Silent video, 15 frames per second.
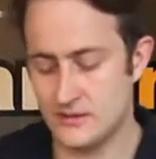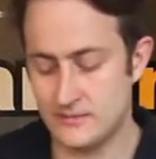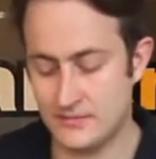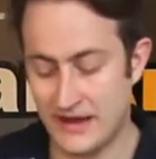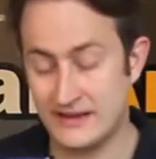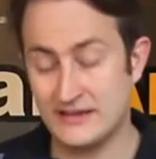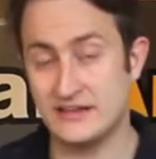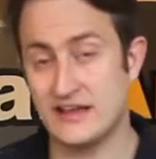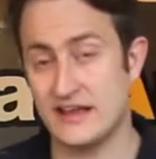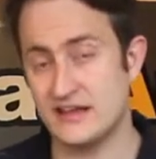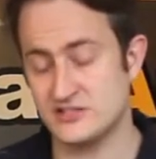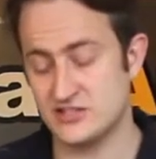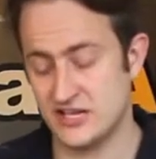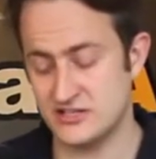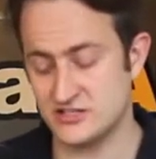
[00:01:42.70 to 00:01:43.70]
Padded
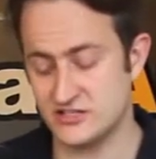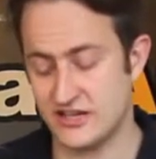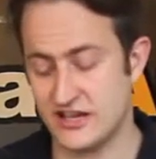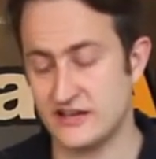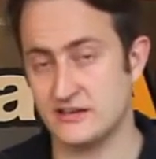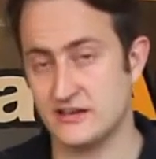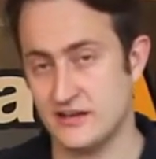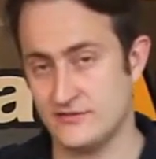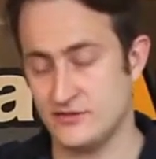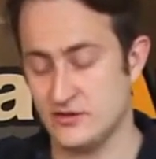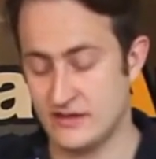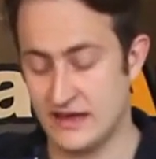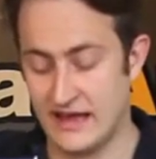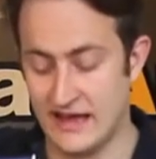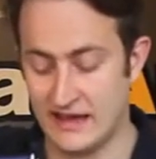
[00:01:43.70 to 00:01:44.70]
gear change again, giving you
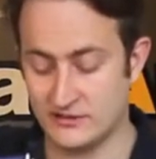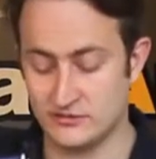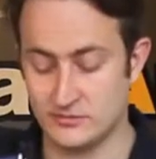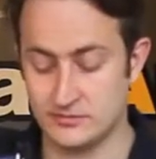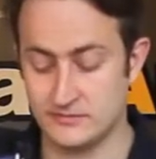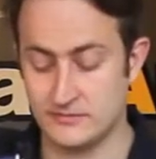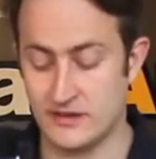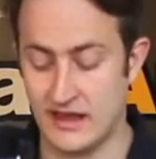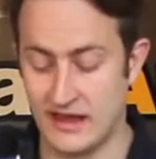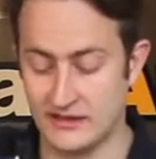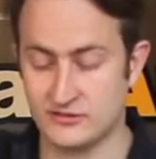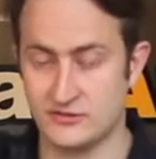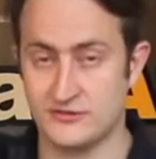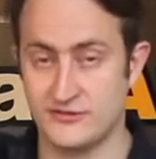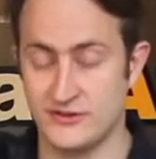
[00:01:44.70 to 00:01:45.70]
that extra,
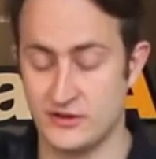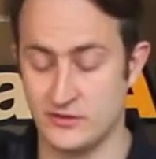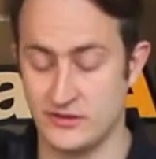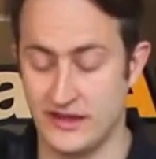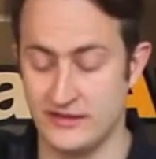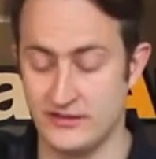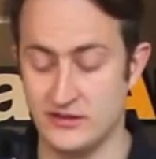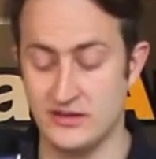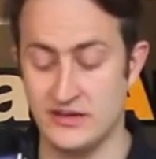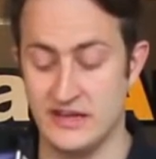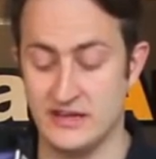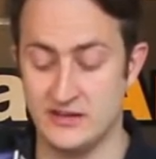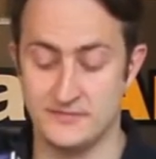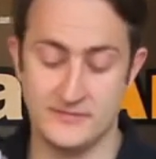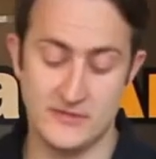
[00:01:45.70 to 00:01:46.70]
extra feel there that you
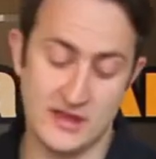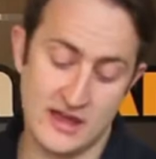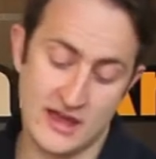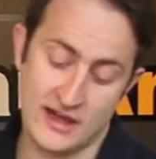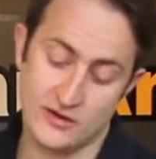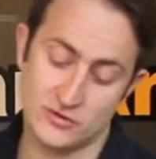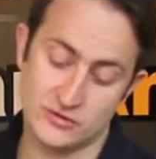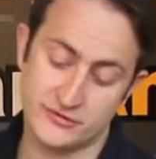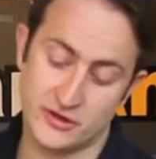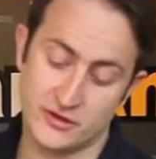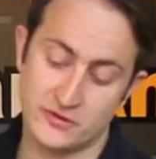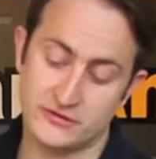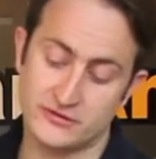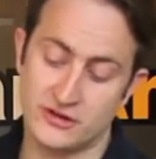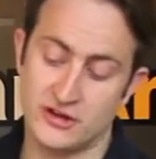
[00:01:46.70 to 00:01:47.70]
need. And also
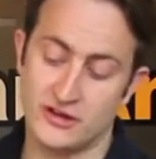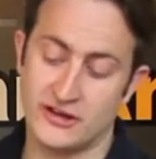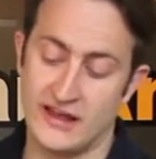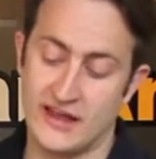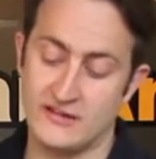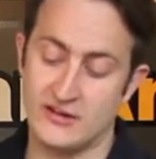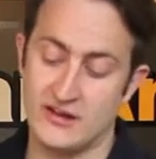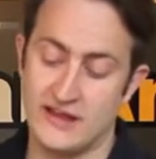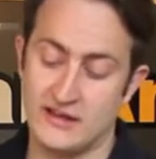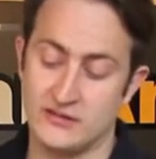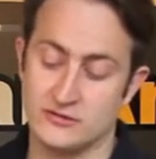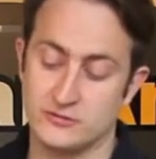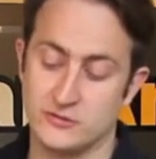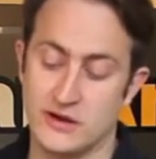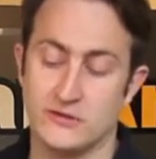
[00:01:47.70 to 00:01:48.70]
the slide area here
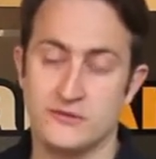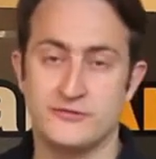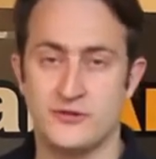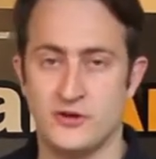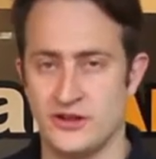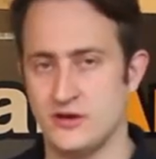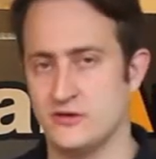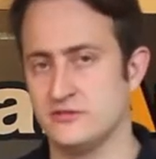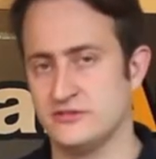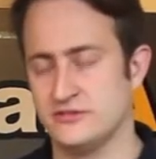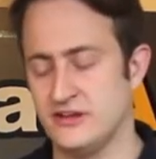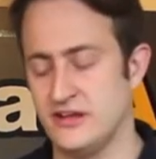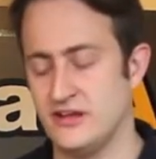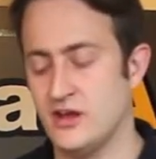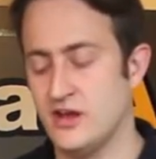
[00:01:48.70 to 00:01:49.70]
as well, fully
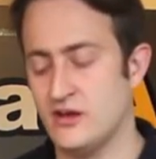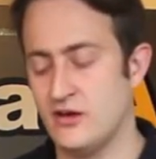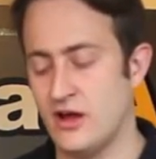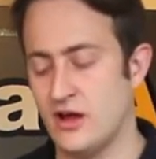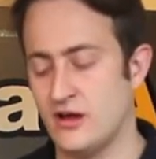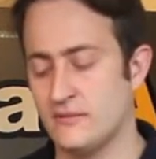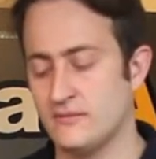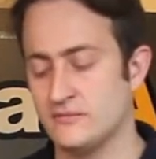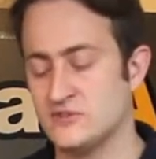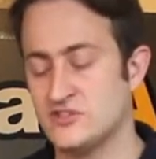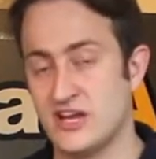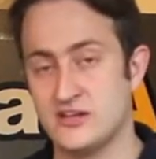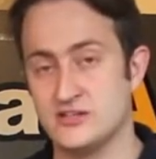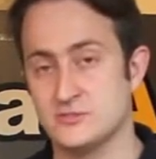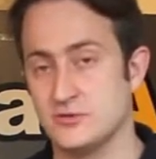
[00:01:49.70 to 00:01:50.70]
obviously um,
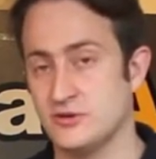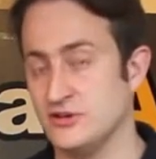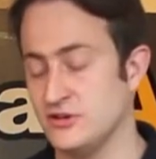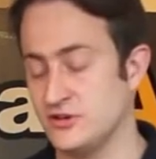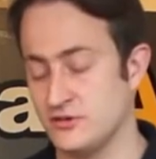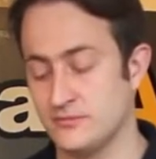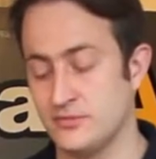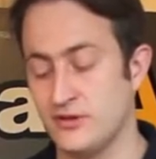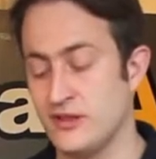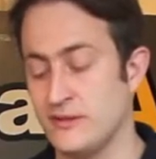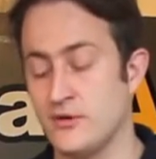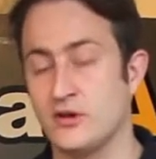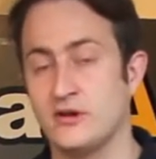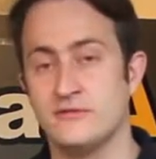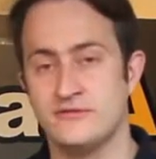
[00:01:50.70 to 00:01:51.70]
changeable and you can put
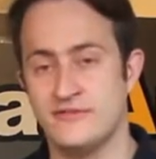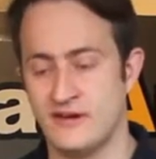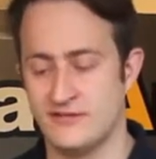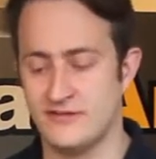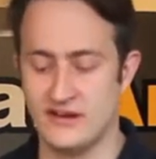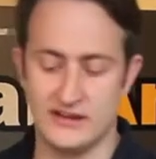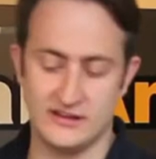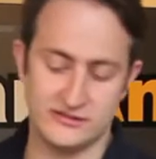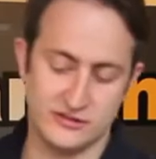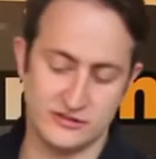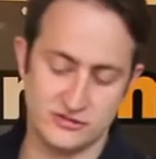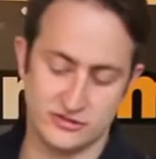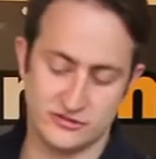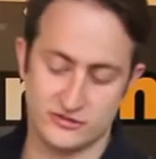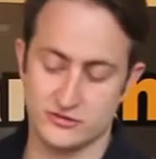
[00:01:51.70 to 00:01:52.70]
them on very, very easy.
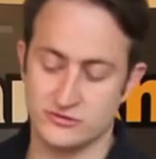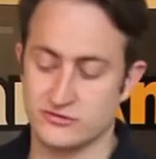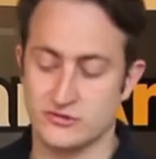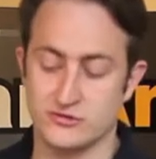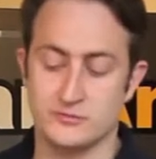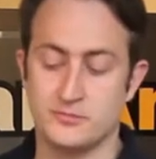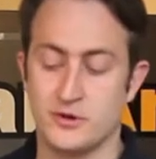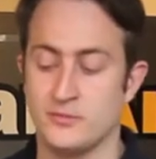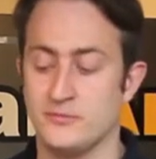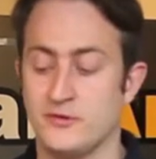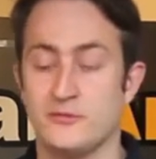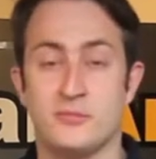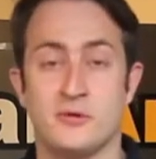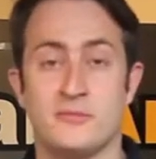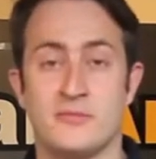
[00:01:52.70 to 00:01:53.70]
Just two screws, pop them
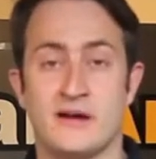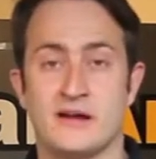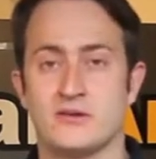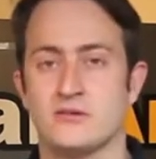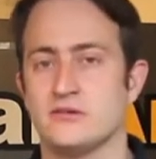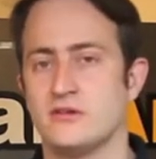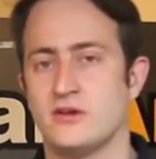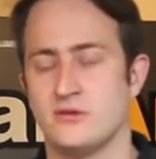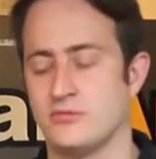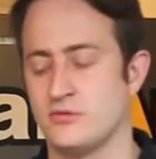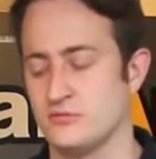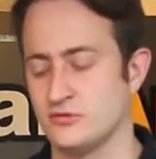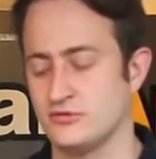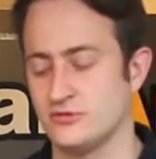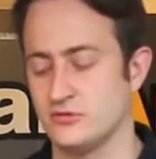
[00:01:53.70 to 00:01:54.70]
off, pop them back on, no
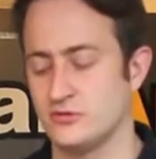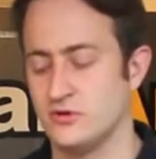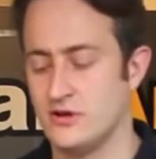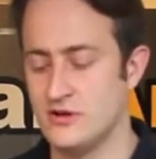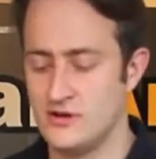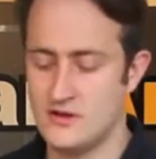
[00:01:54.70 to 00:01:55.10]
problem at all.